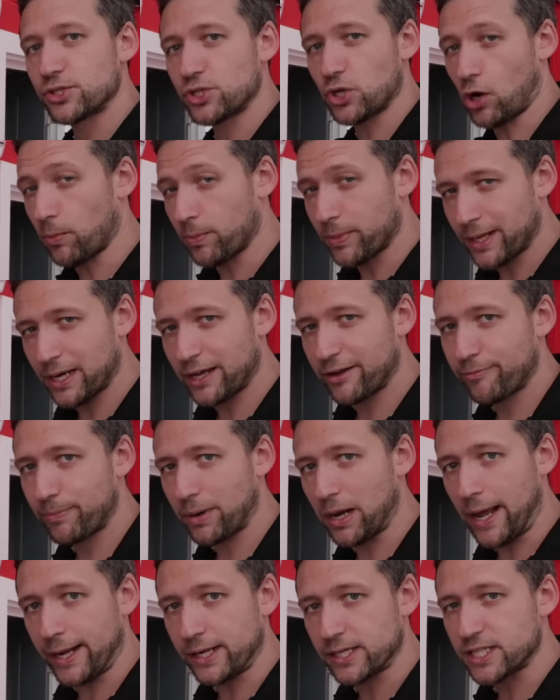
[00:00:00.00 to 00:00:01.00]
the top, they left
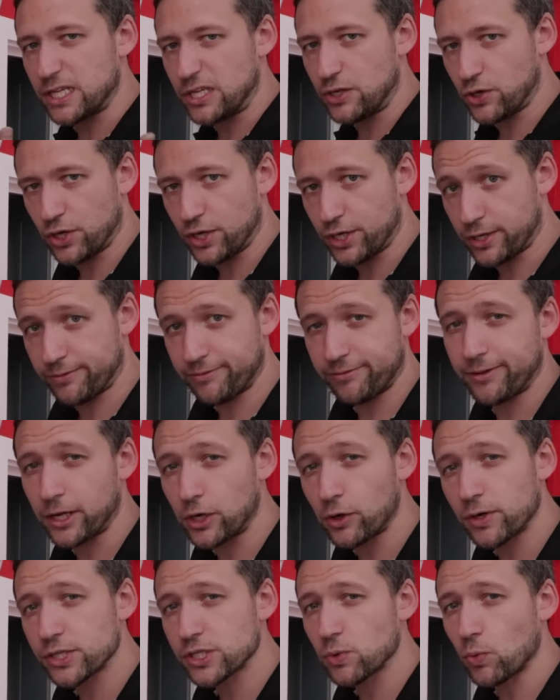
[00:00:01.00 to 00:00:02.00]
blank, so you can
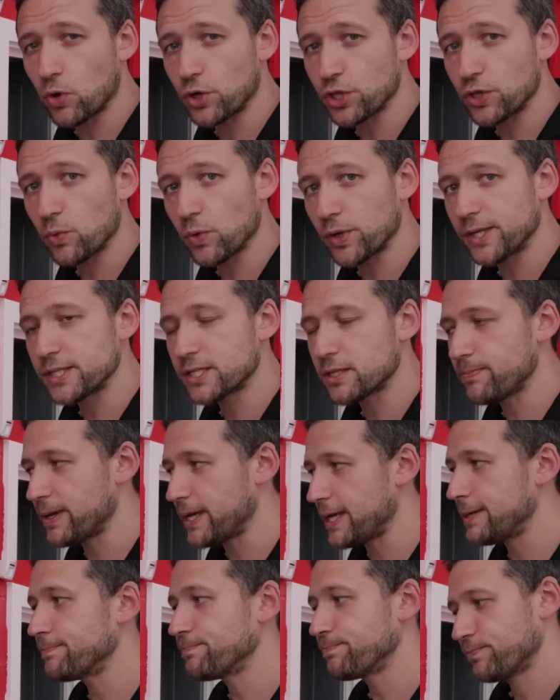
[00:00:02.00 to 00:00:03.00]
configure it to what you want it to
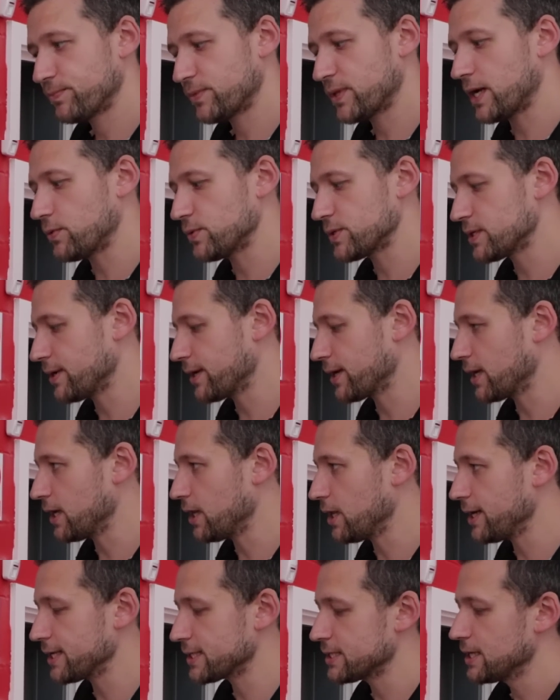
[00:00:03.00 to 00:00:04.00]
be. That was something I
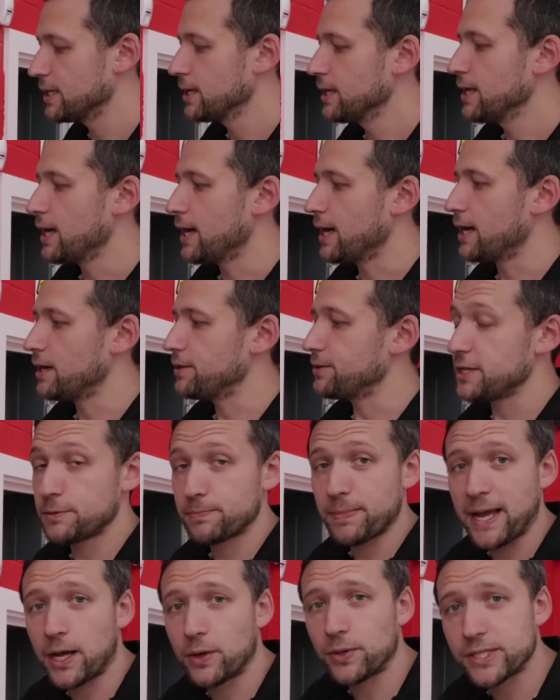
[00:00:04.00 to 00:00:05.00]
liked. These
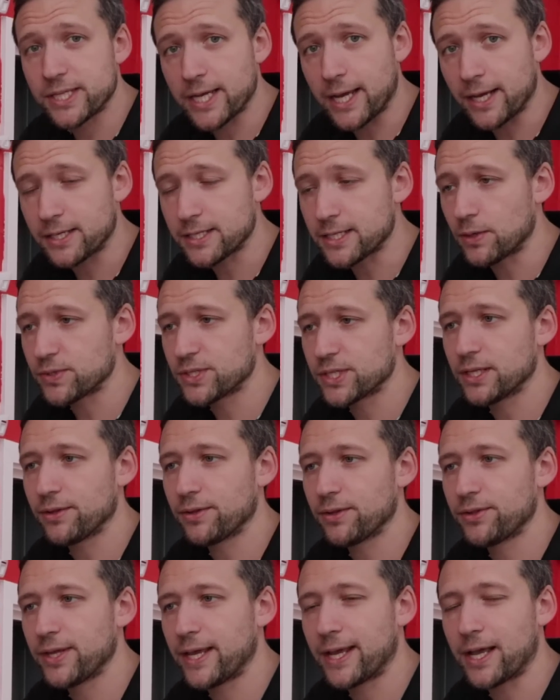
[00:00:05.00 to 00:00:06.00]
power tags, that was
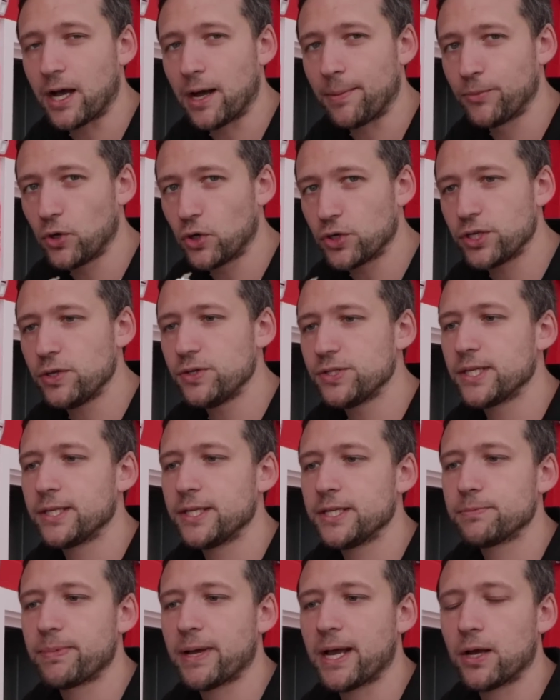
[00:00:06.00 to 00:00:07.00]
another thing. I'm not using
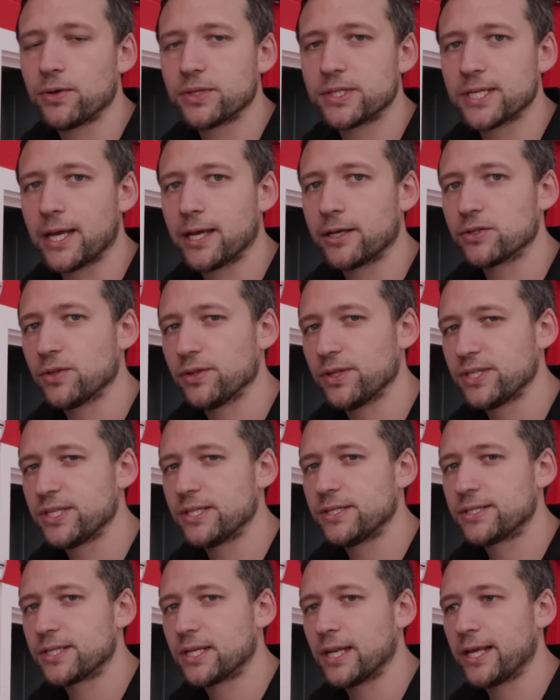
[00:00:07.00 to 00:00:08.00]
these power tags on this
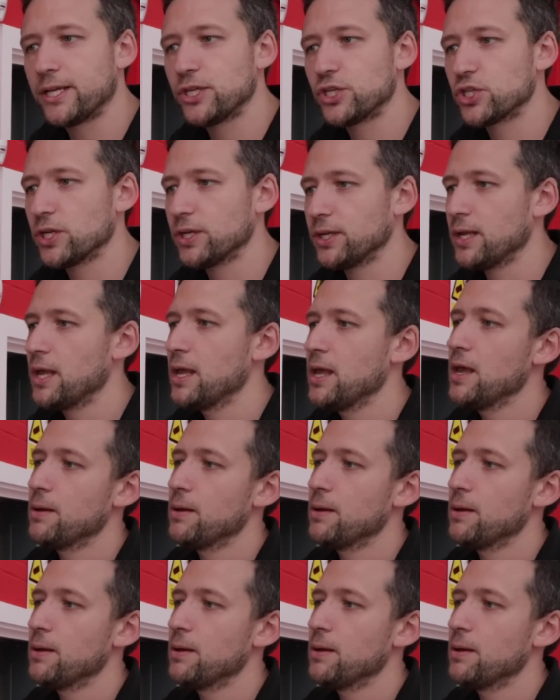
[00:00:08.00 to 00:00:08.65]
installation,